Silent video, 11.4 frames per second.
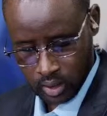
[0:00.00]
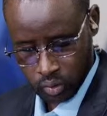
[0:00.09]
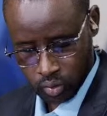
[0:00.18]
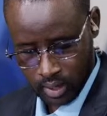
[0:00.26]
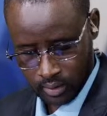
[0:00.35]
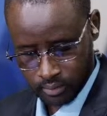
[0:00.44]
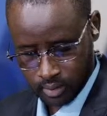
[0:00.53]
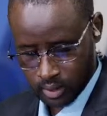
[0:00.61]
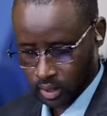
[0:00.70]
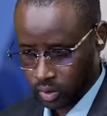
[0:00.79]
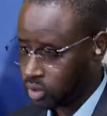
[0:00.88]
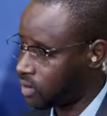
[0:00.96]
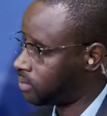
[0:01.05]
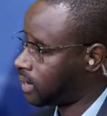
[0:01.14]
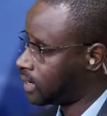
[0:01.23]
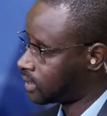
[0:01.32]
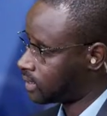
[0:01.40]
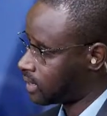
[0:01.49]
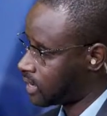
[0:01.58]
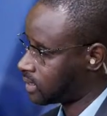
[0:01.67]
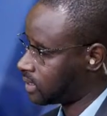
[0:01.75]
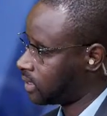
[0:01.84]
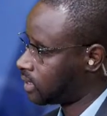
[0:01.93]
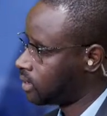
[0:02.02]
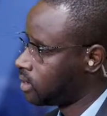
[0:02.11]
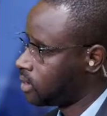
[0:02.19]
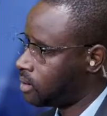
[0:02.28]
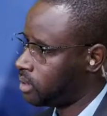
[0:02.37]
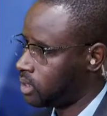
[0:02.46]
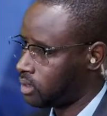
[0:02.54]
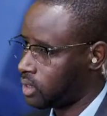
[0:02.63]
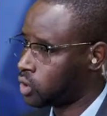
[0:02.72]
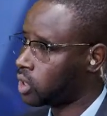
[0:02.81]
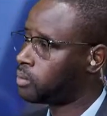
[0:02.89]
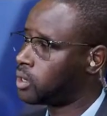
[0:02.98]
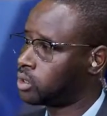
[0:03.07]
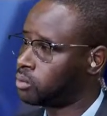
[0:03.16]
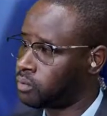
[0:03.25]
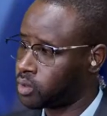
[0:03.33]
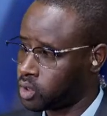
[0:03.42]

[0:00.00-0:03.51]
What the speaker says: should have been held last year. I mean, he talked about some